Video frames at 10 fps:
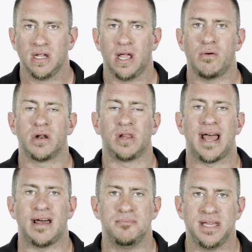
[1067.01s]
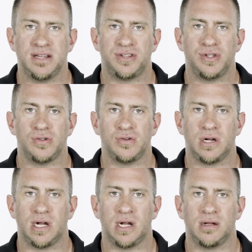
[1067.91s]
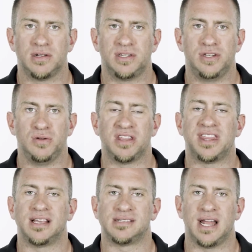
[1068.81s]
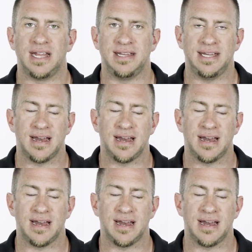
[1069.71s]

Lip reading: and what allowed me to do the things that I